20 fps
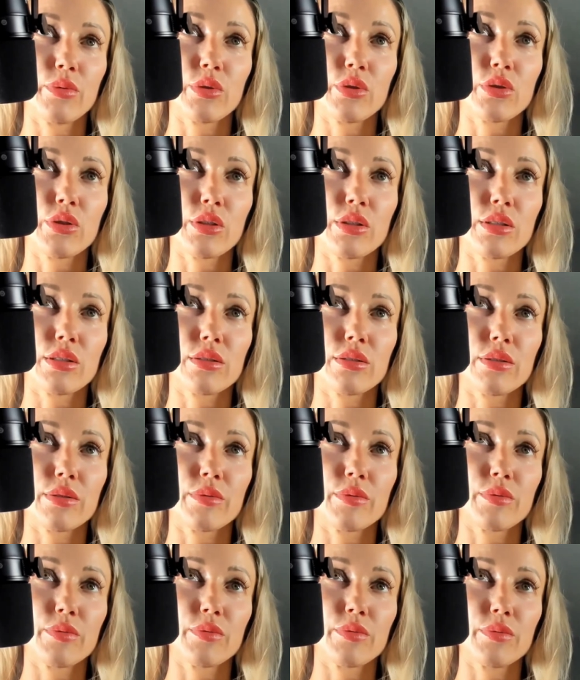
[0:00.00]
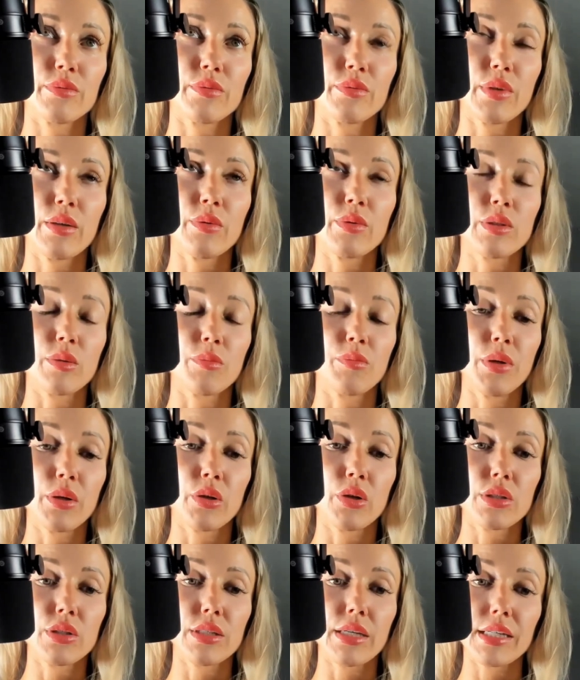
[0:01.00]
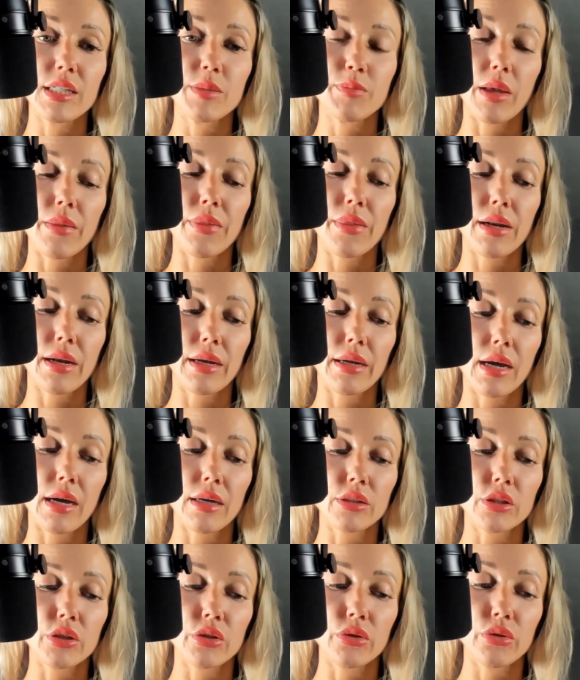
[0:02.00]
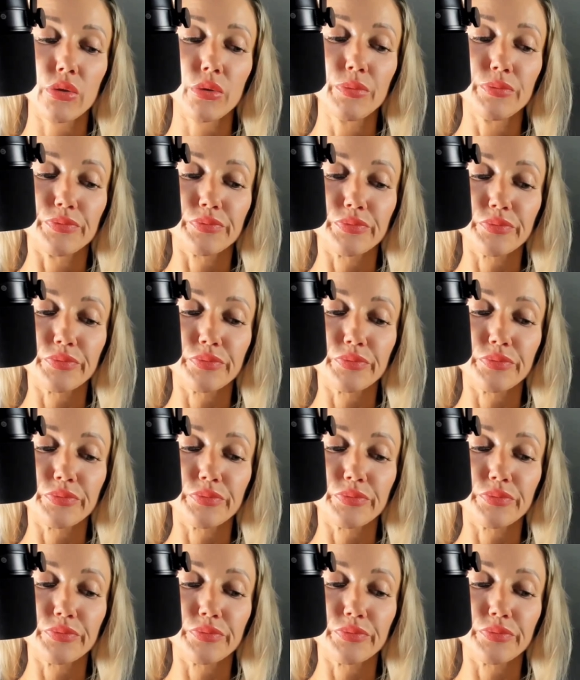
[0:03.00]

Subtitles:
was a bigger size bed that I got too.